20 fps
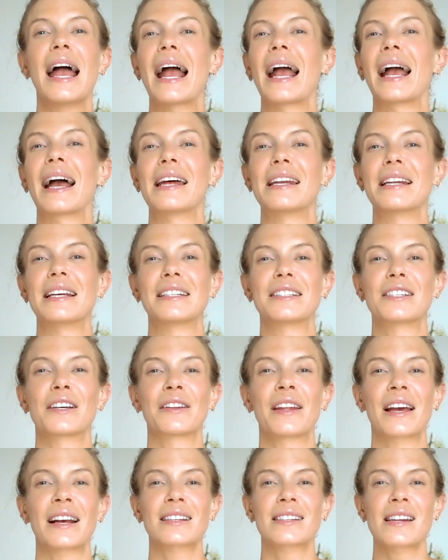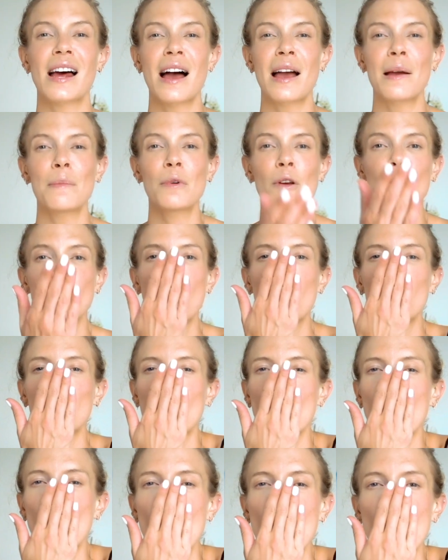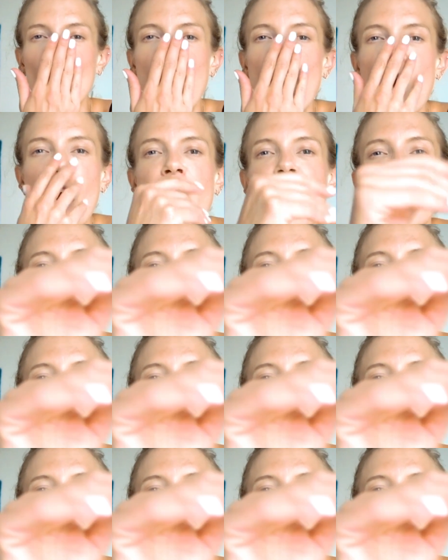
And until next time, mwah!